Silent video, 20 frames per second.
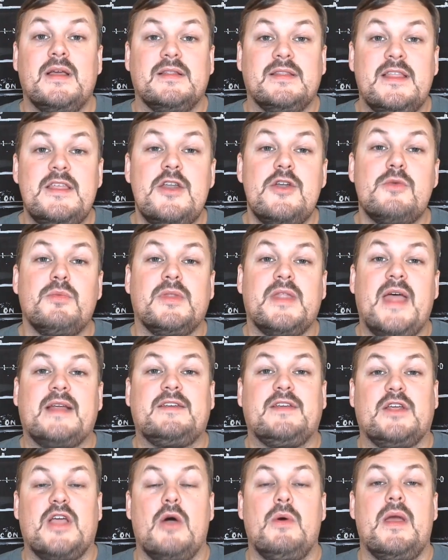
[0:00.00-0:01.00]
Leonard would
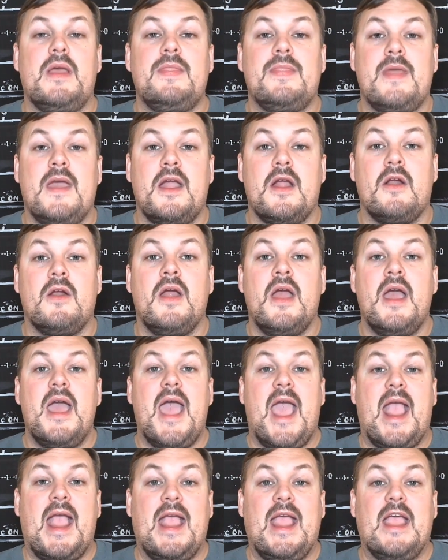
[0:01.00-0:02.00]
like to go in there
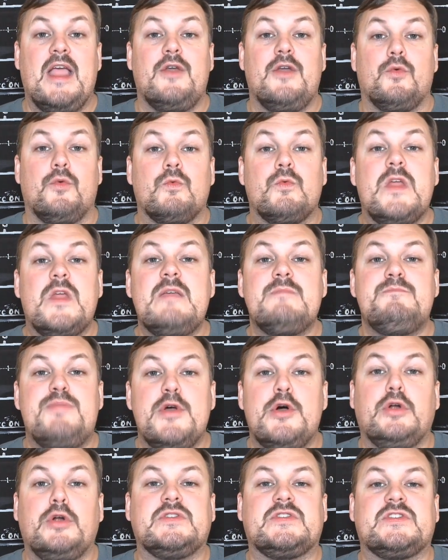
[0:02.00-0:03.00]
and
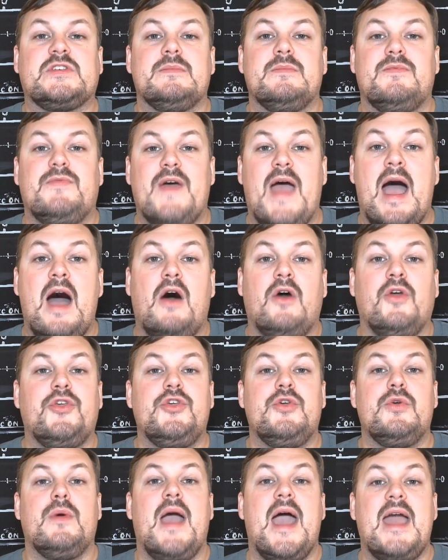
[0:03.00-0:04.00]
rebuild some
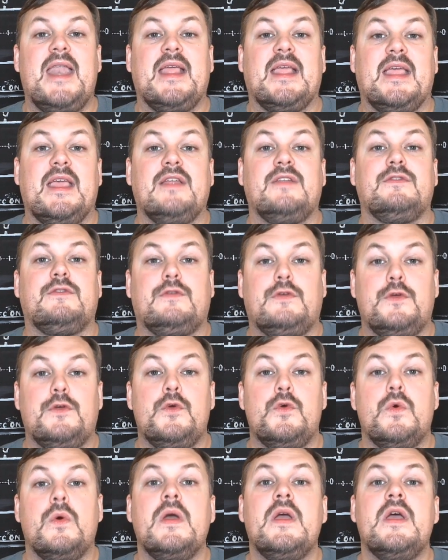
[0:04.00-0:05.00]
value heading
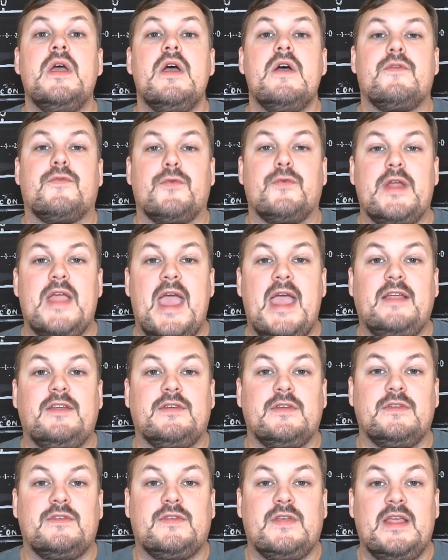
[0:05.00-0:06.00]
into free
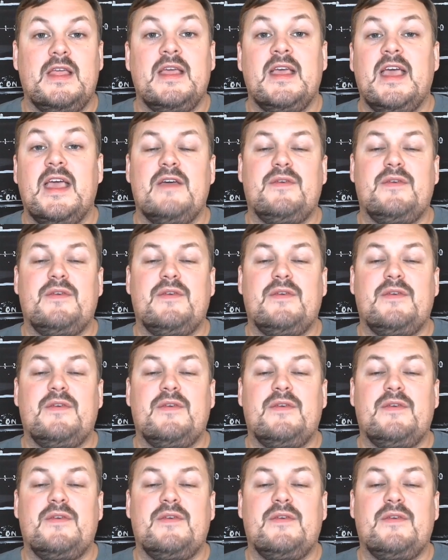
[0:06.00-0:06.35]
agency.